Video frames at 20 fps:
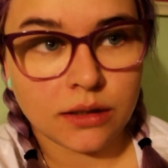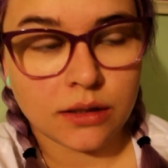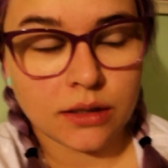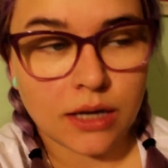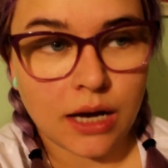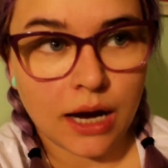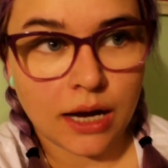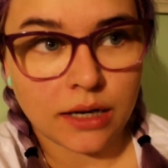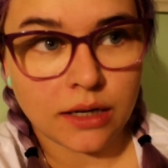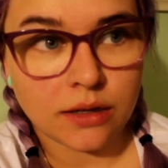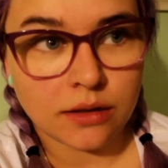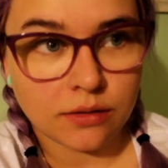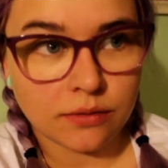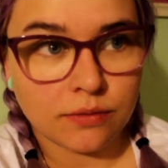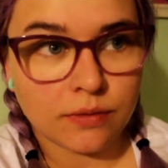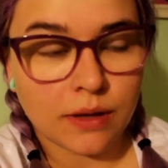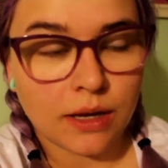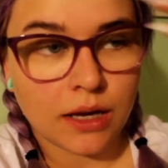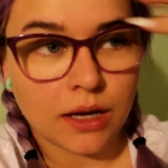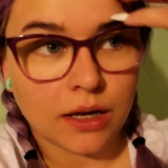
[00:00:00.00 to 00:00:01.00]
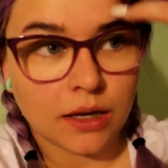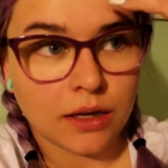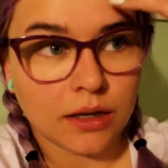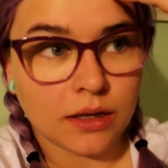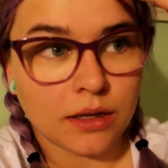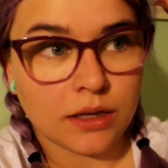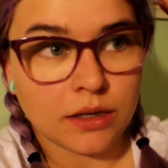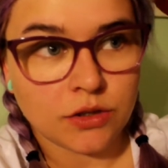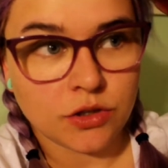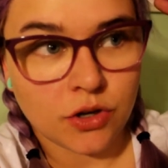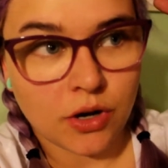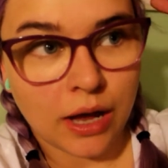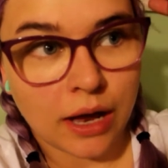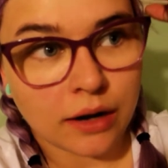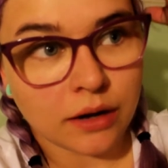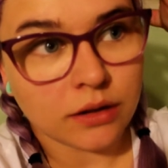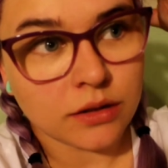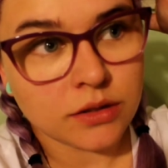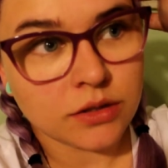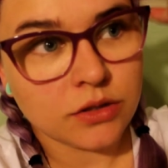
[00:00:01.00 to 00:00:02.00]
kind of like get your
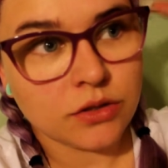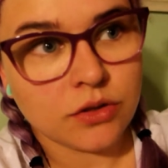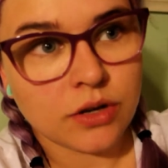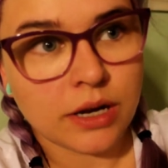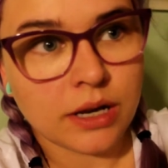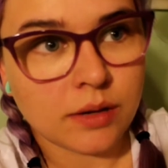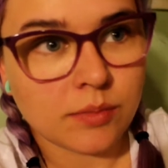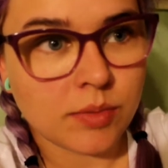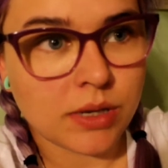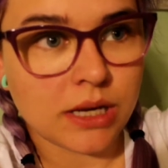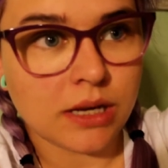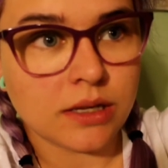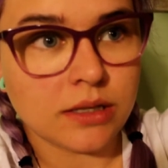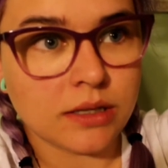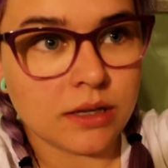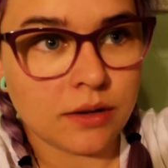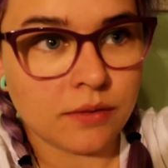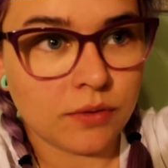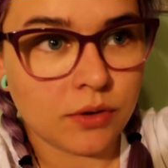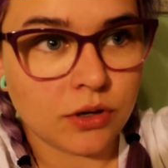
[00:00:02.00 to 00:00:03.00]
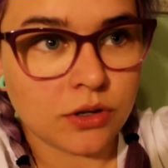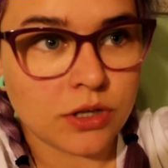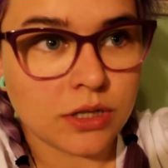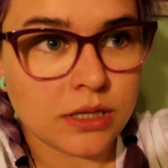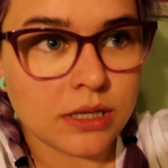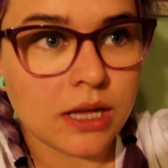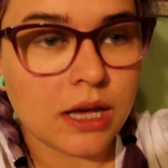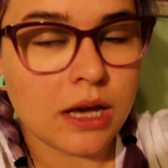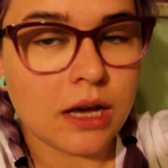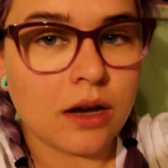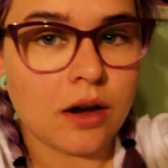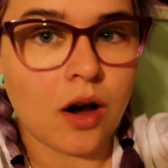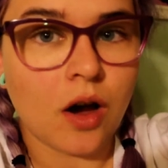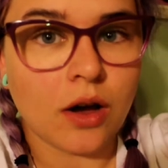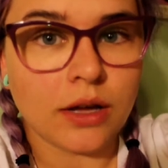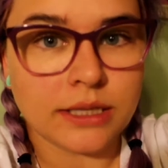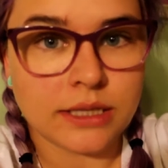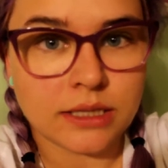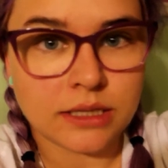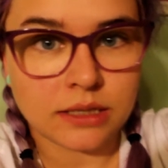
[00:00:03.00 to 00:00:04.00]
head on straight, because if you're just like
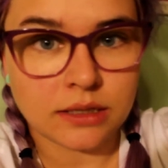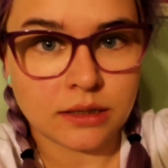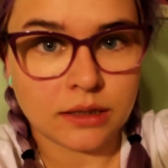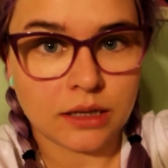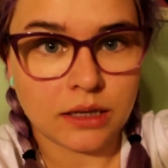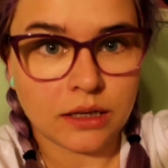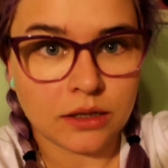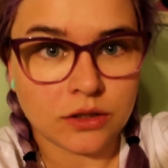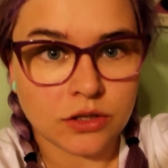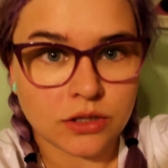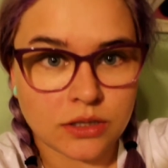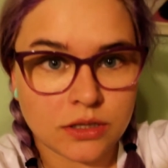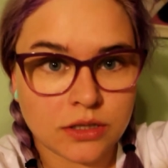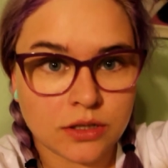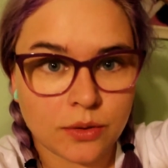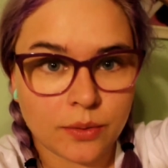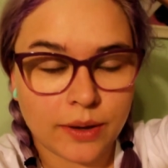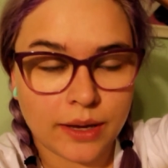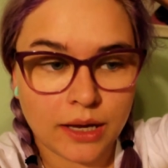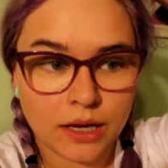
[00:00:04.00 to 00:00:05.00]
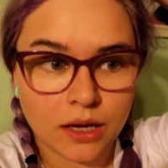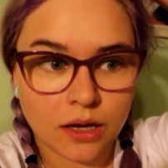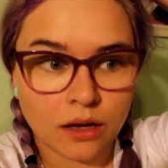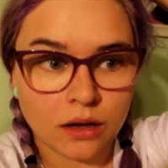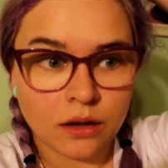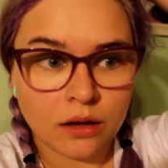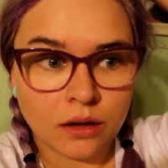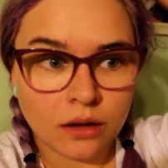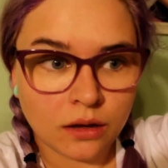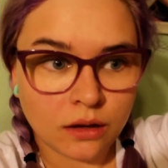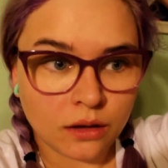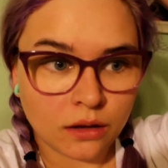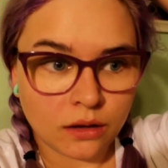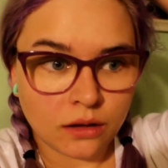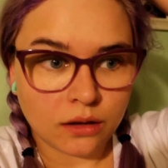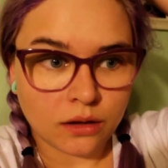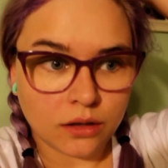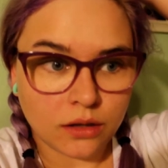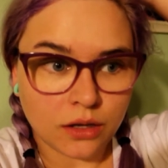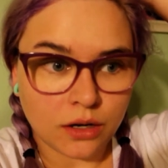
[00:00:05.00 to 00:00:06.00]
constantly just doing,
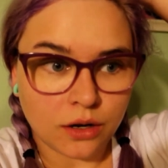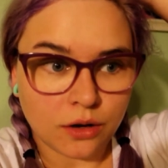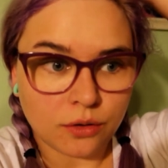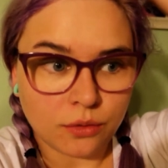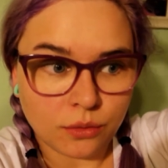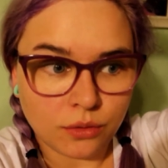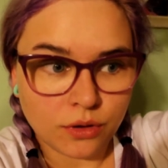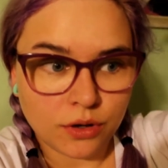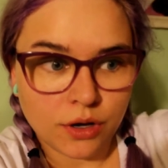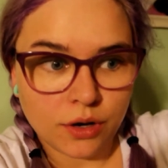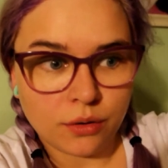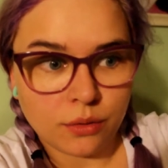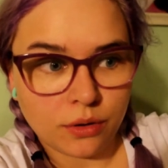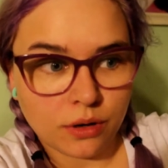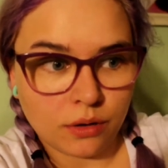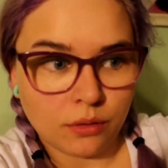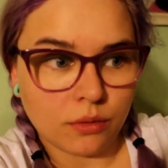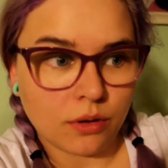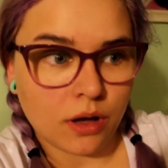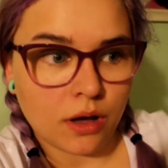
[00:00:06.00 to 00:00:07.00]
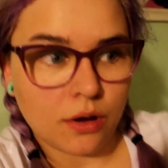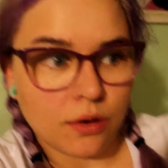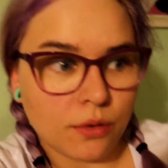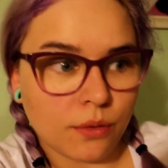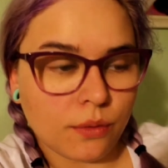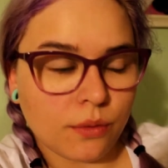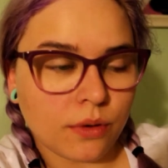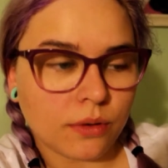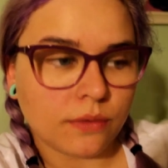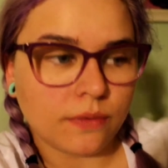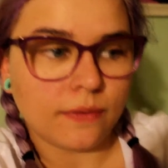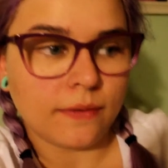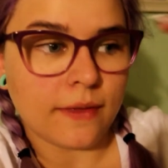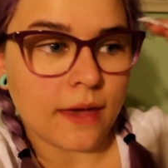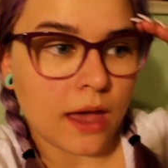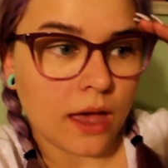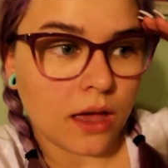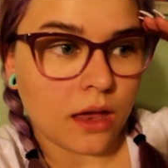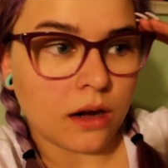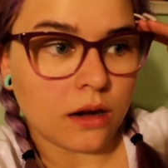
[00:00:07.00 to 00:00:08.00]
you know, go,
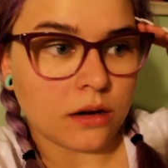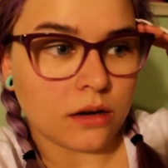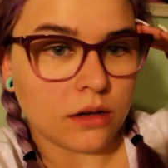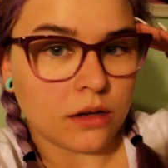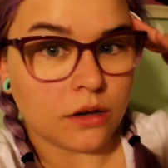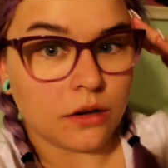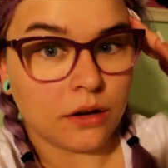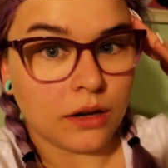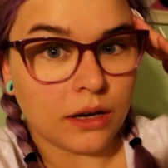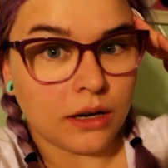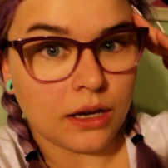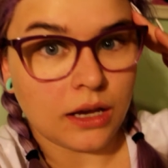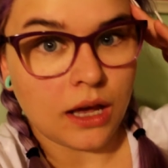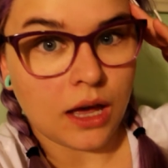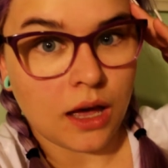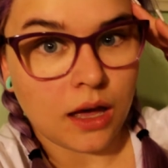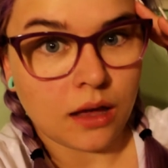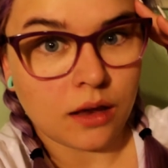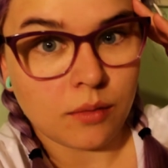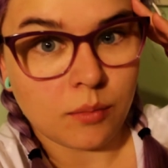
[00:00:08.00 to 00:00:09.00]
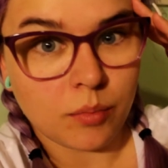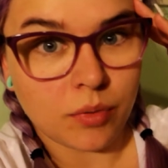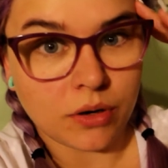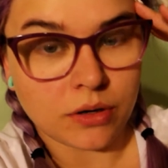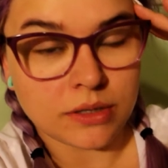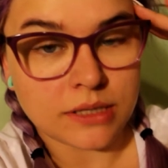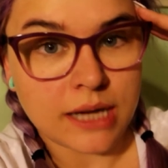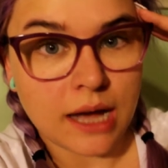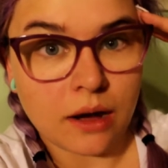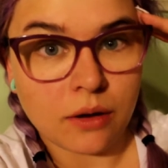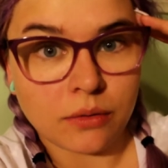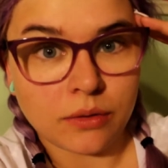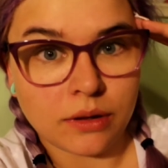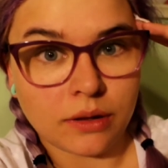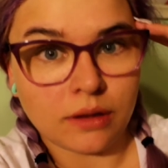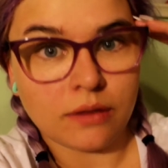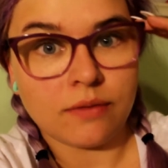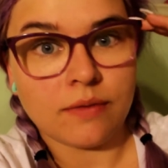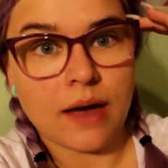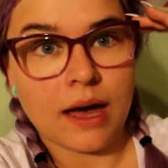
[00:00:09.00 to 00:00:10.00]
then you're gonna get burnt out
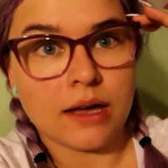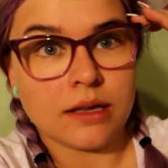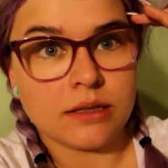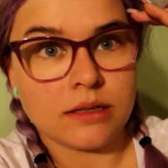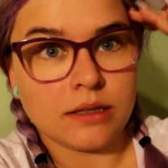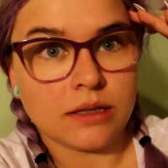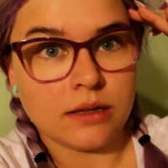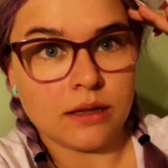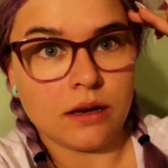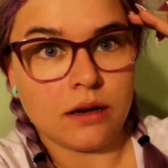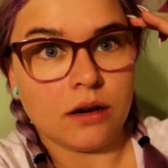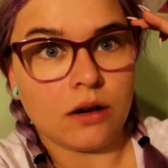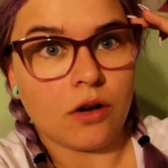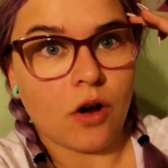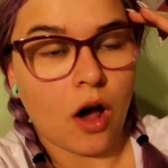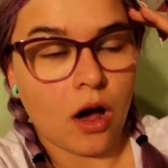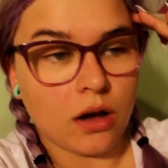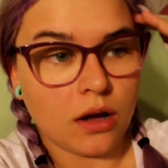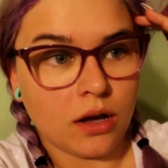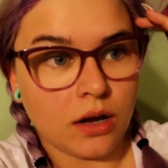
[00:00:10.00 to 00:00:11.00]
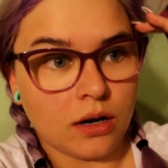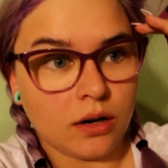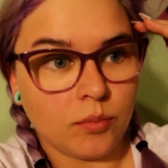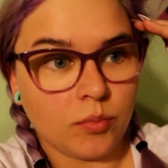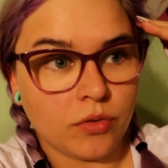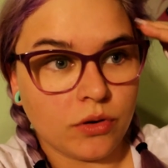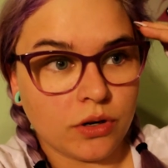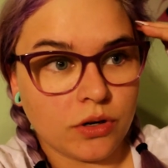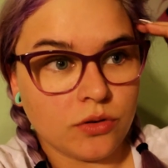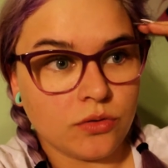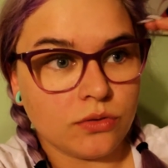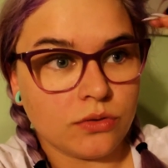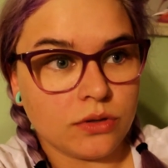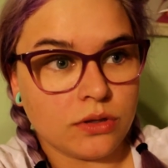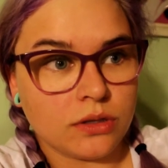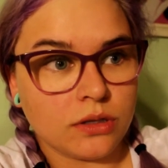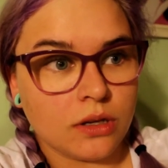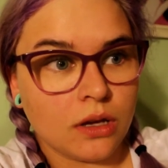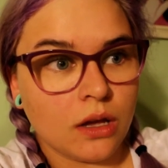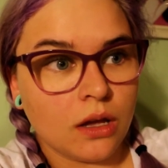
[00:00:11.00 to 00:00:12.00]
really fast, and then you're not gonna
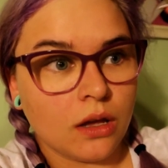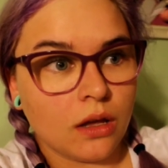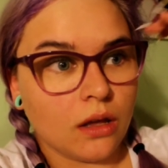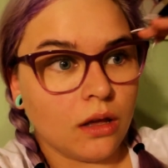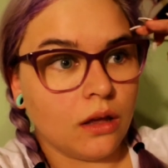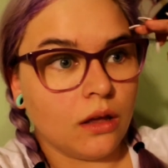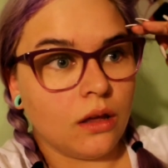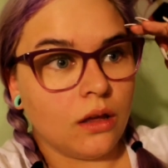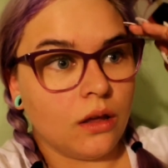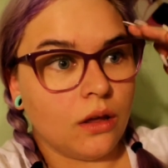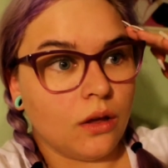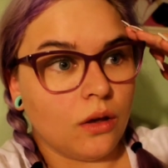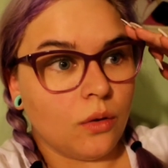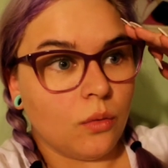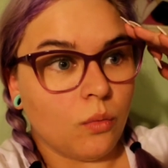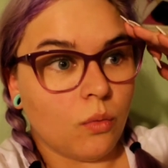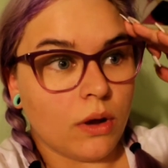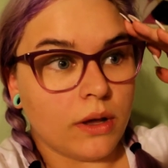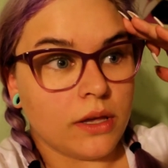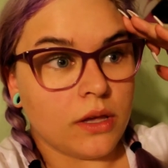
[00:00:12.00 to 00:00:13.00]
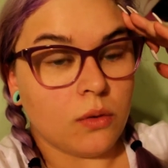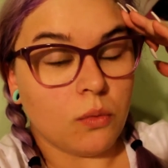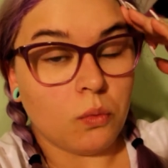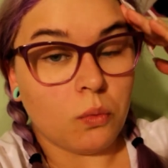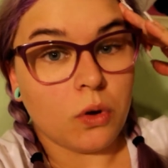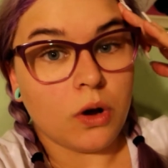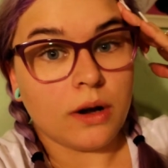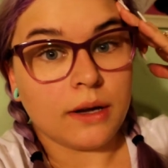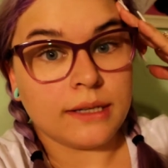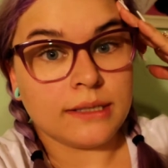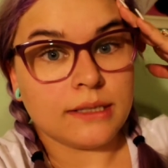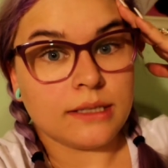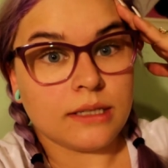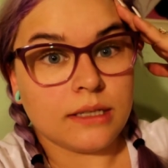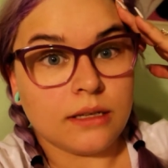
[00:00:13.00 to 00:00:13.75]
produce what you want